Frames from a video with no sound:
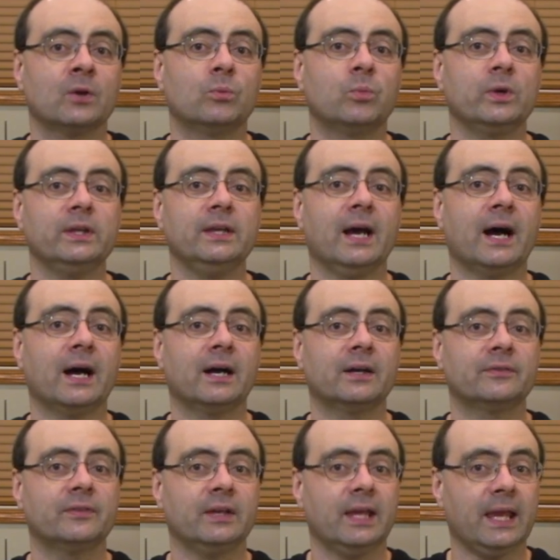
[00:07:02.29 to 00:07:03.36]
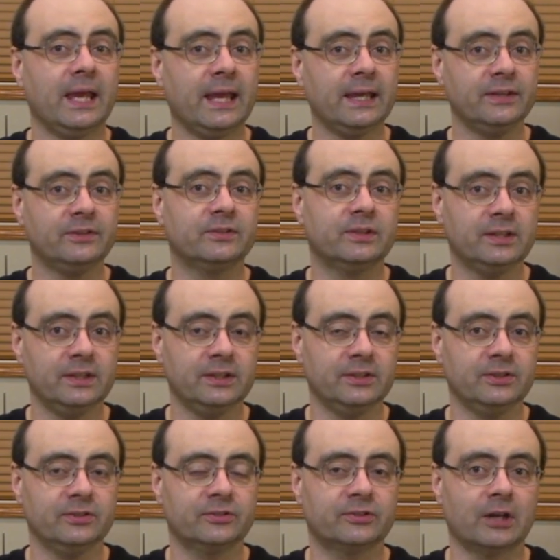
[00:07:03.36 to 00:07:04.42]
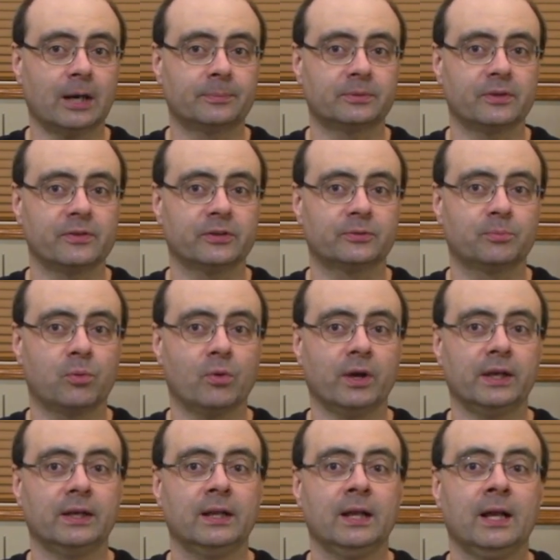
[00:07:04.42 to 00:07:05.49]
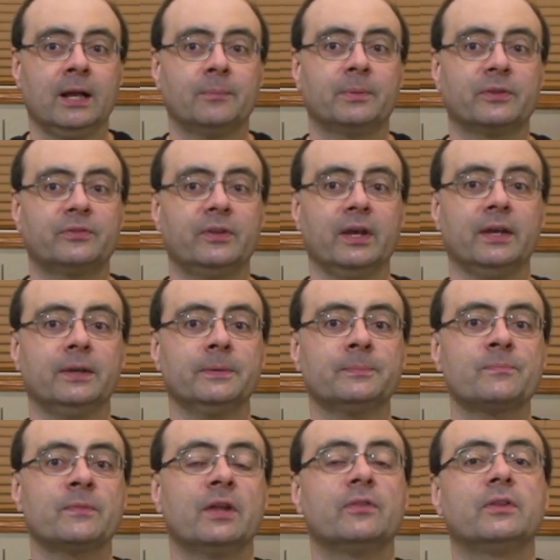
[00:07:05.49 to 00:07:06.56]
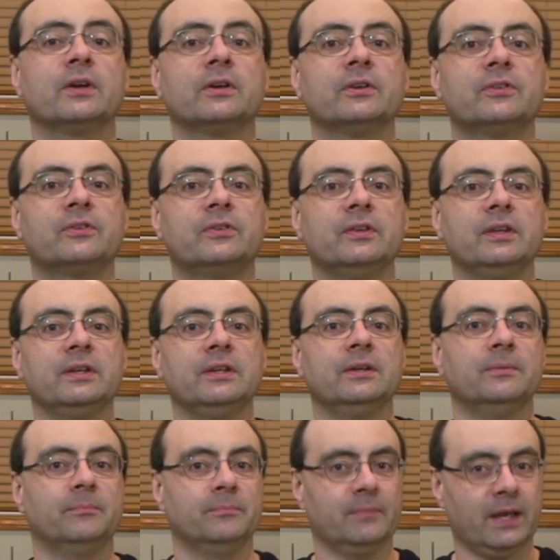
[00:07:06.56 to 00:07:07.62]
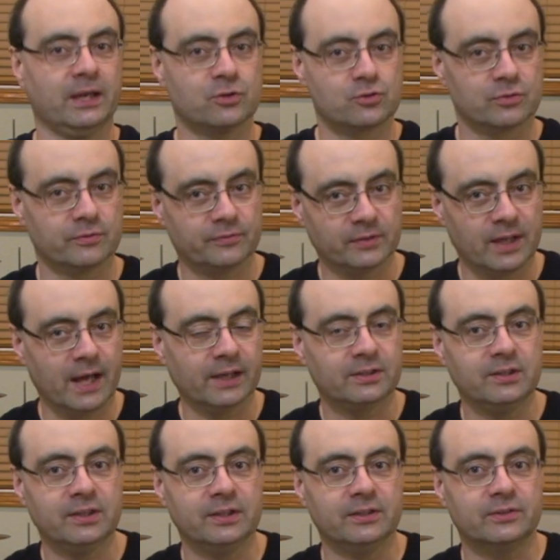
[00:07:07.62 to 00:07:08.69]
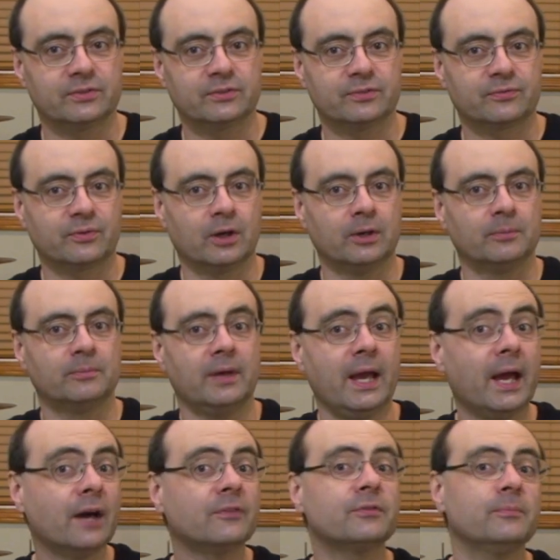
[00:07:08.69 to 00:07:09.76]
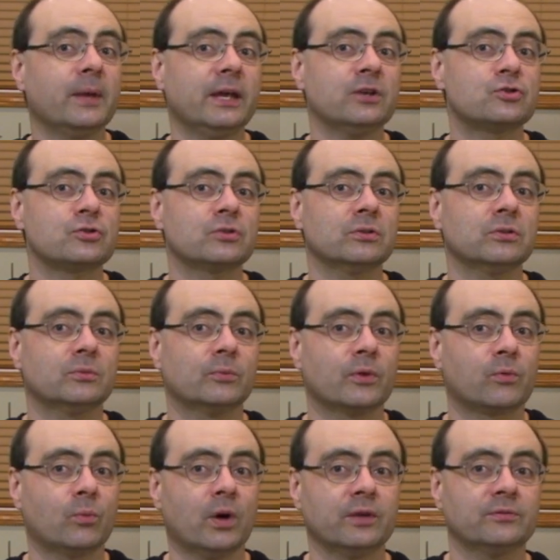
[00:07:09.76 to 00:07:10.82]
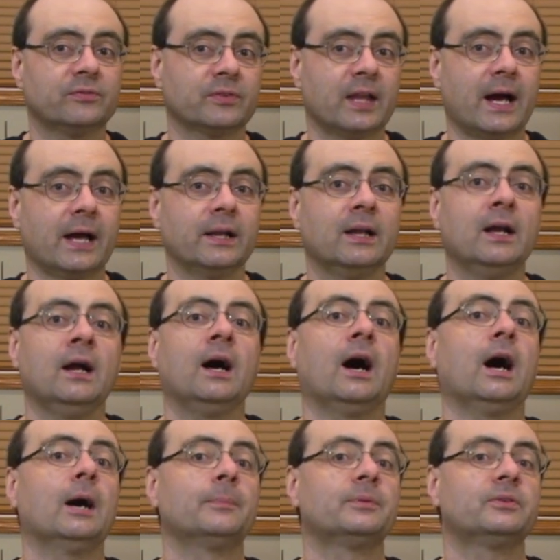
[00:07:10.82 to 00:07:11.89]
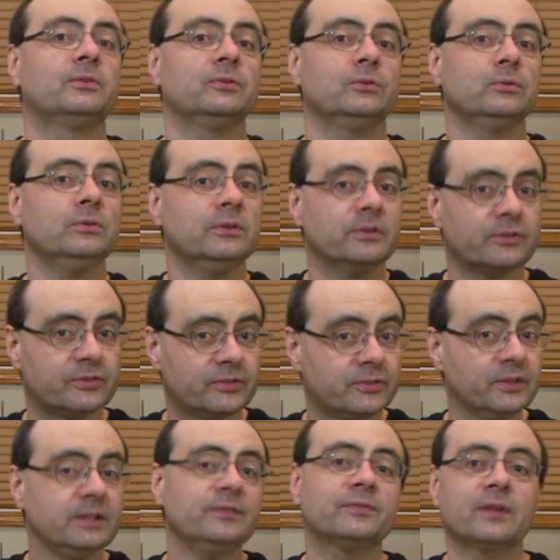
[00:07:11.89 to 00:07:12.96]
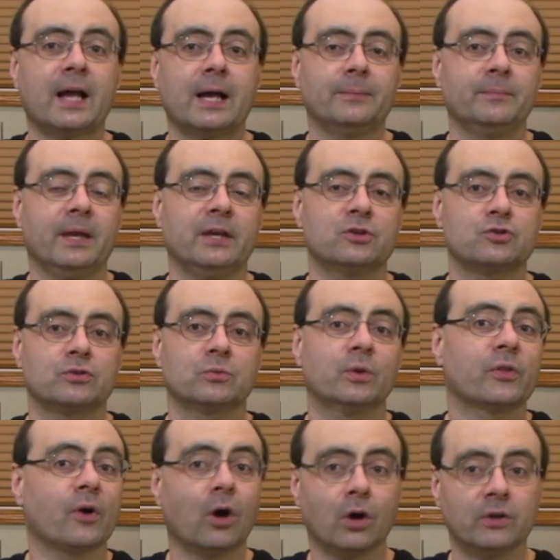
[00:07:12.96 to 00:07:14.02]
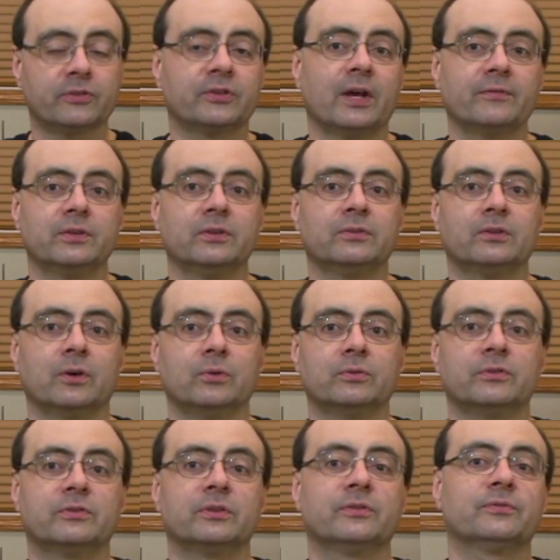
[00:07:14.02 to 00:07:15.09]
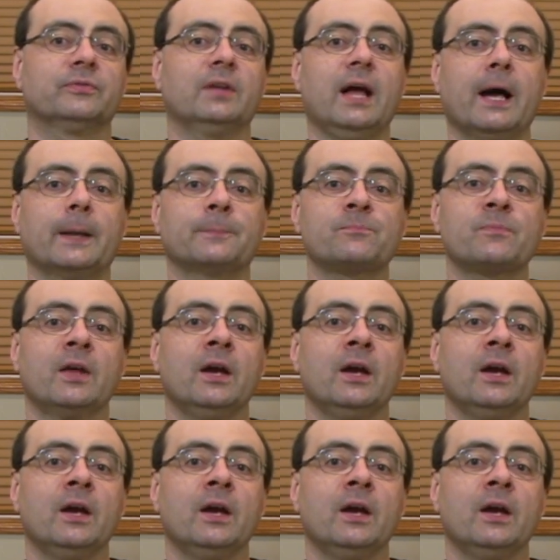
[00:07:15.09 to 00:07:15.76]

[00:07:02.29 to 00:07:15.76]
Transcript: we have 8 keys up to this point. But then there's the major flat keys from F major with 1 flat up to C flat major with all 7 tones as flat.